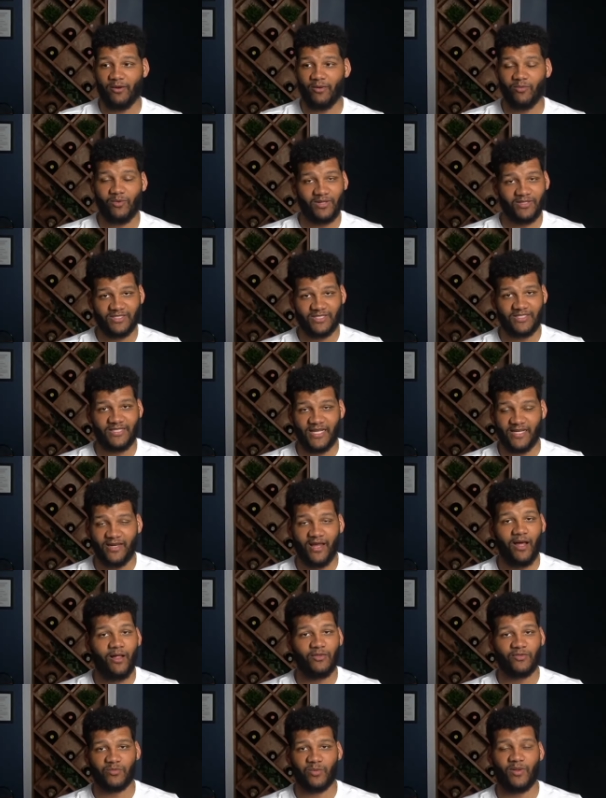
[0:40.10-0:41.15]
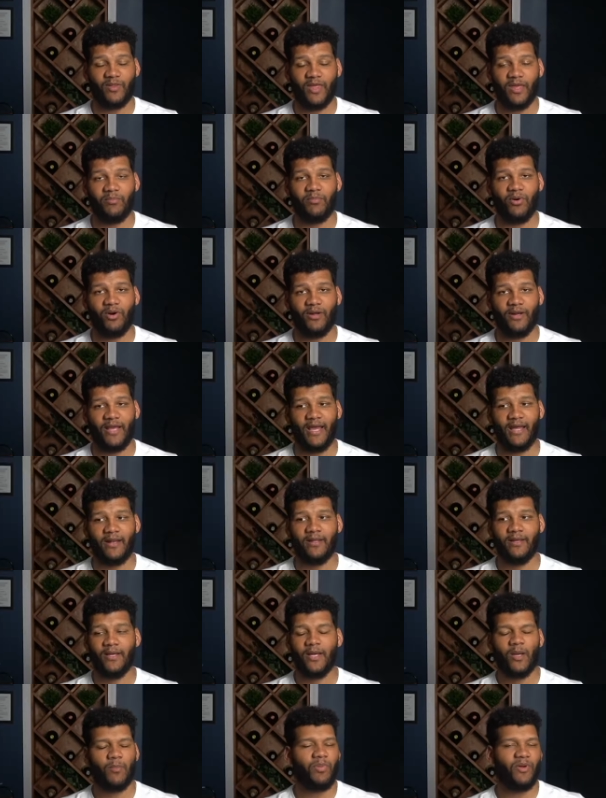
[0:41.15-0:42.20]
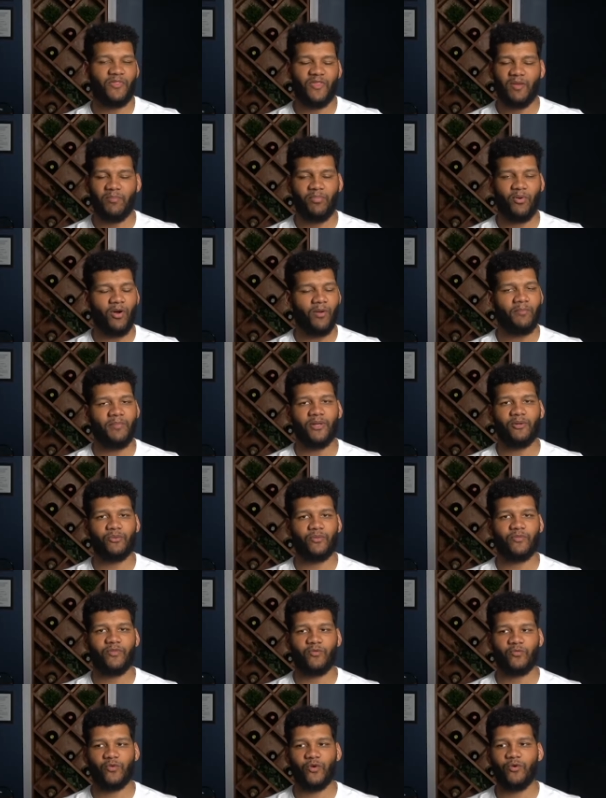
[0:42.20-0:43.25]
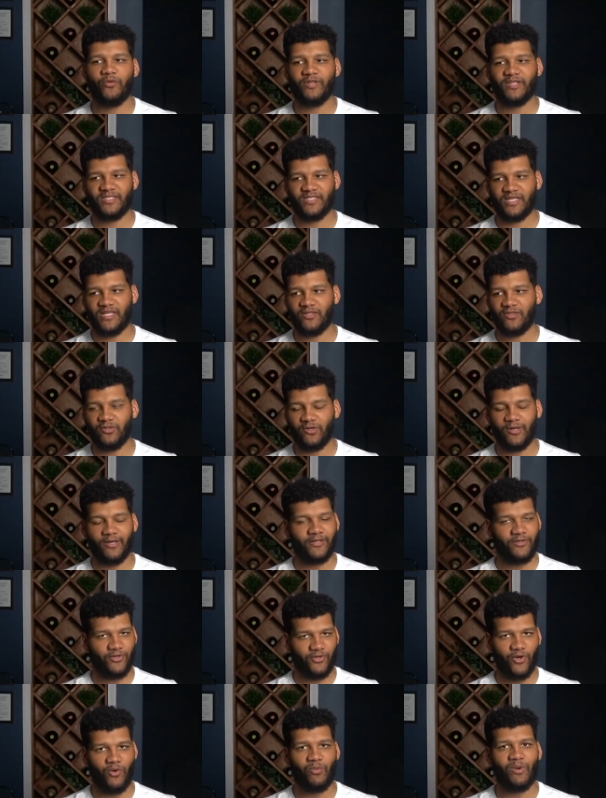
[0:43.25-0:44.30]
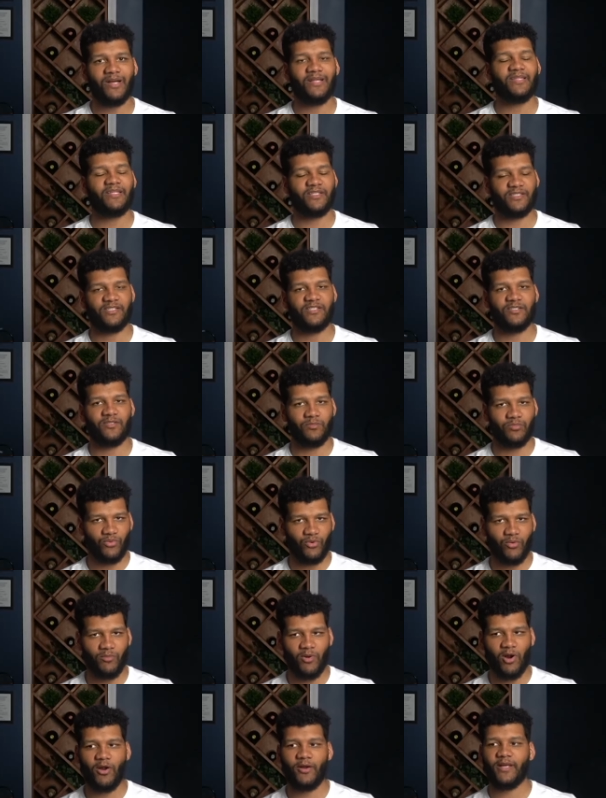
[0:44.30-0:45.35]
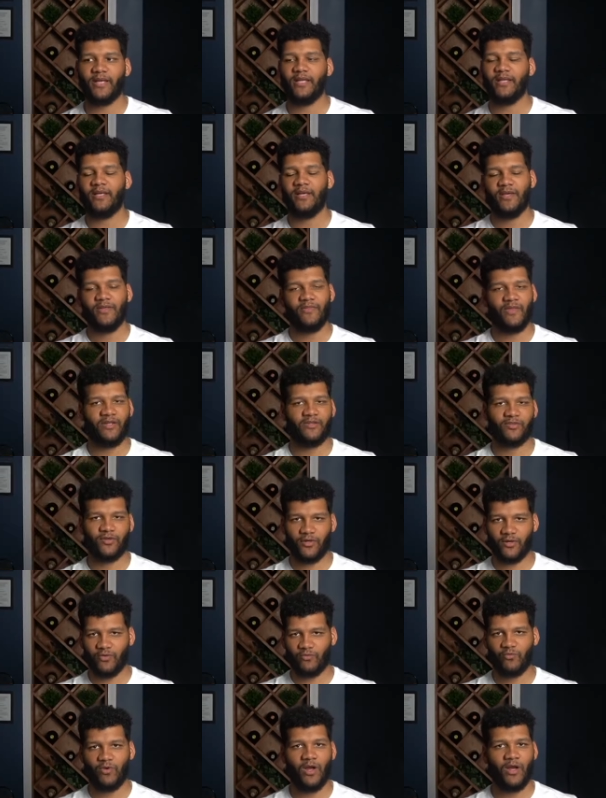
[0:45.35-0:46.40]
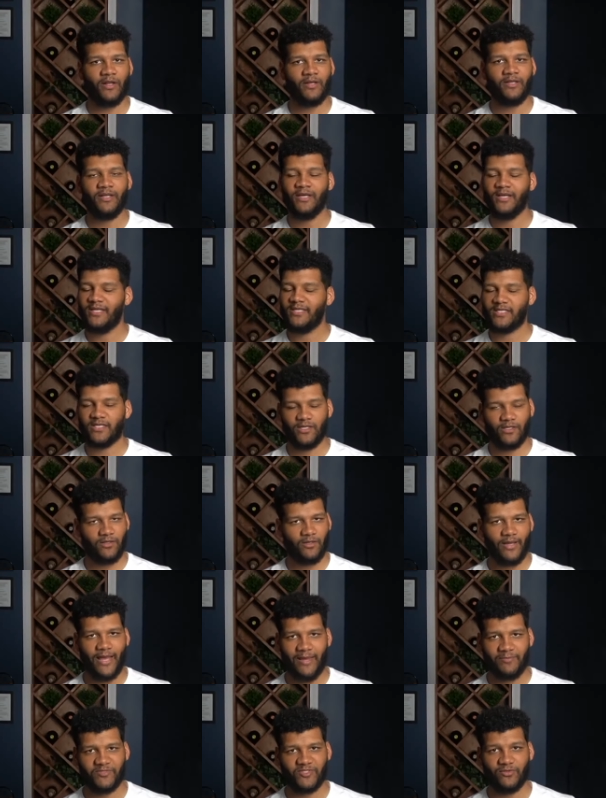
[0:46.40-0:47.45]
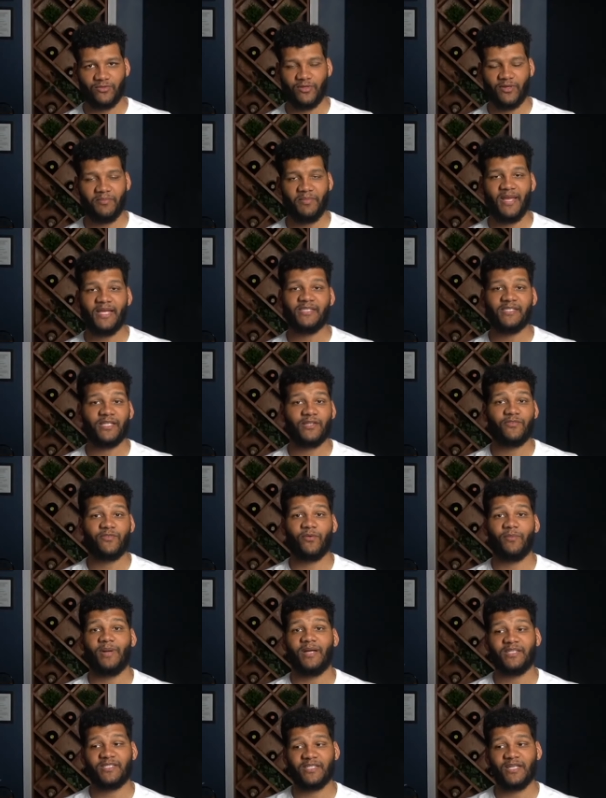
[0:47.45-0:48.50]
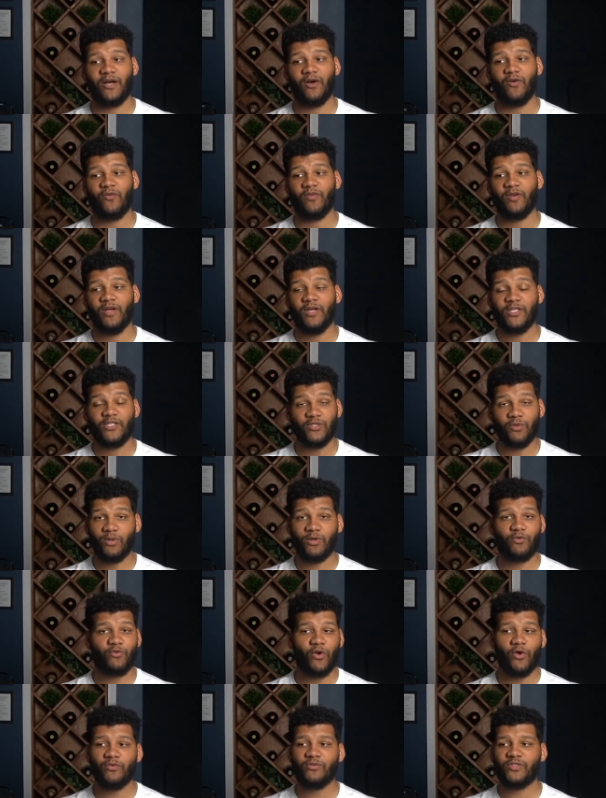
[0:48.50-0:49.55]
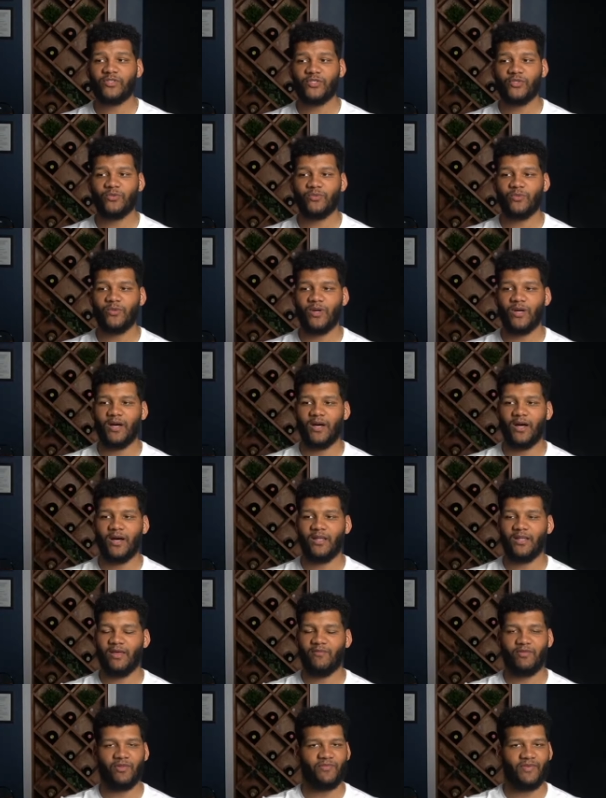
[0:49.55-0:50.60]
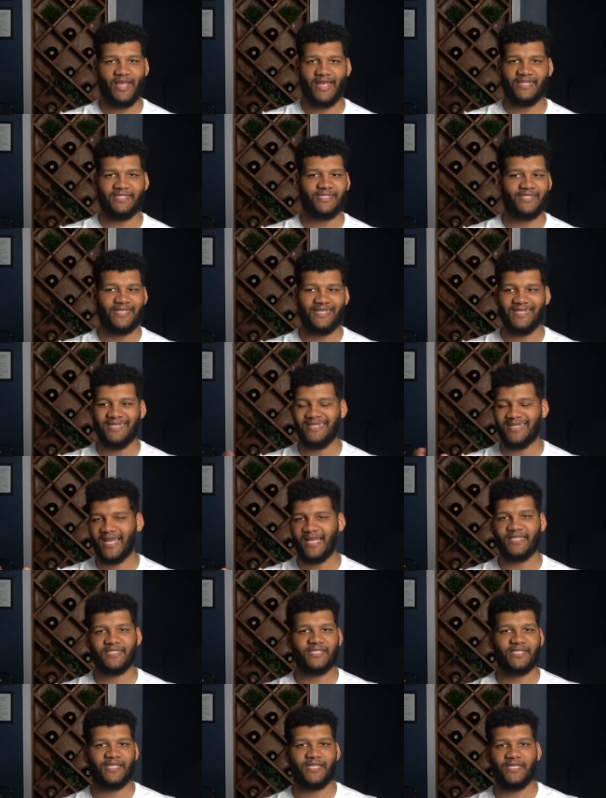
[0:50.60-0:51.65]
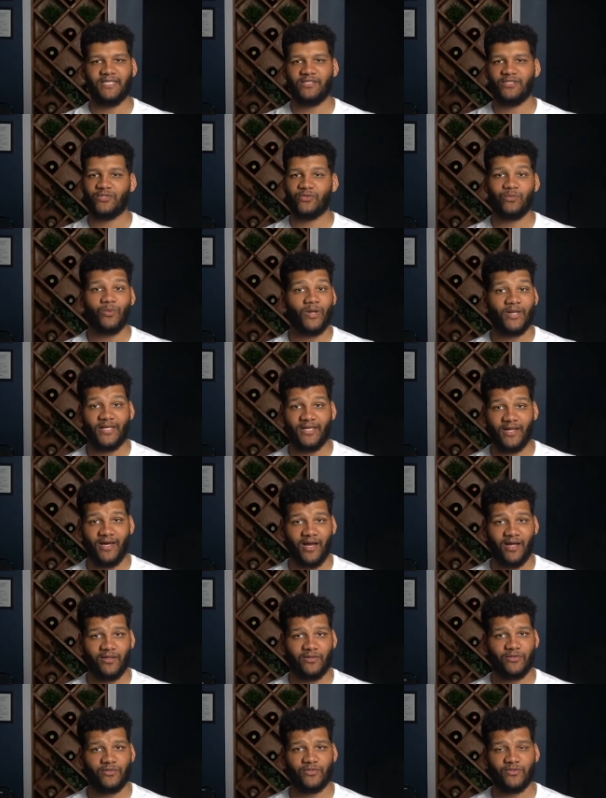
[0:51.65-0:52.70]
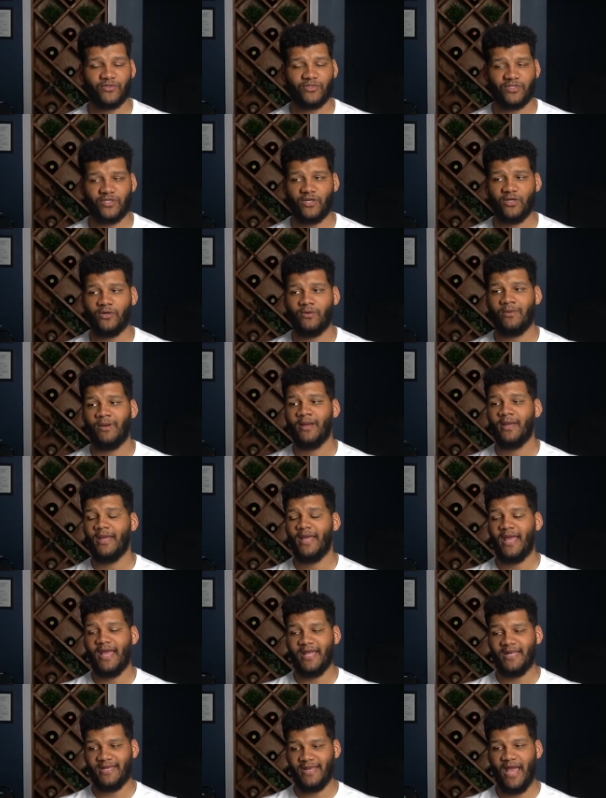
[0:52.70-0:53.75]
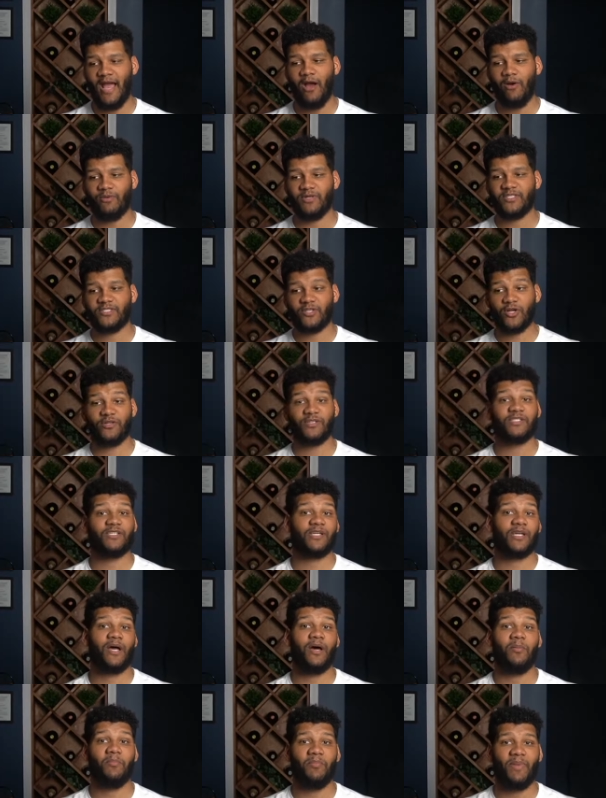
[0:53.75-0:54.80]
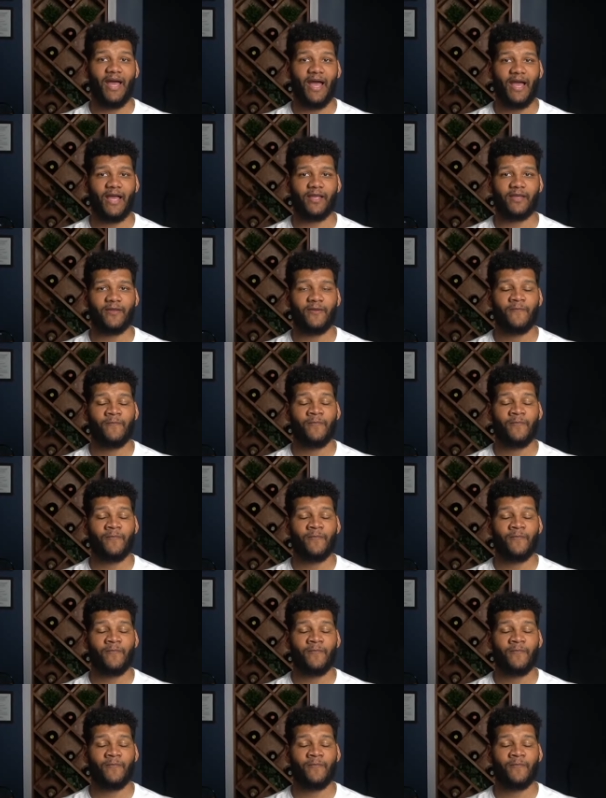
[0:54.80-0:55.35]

it was at ten dollars, where they bought at. But they bought middle of the road because they thought, you know what, this is the bull market. Things are going to run. It's going to look absolutely amazing for myself. So it grows to a level of eighteen, nineteen, twenty dollars or so. And now it starts to come back.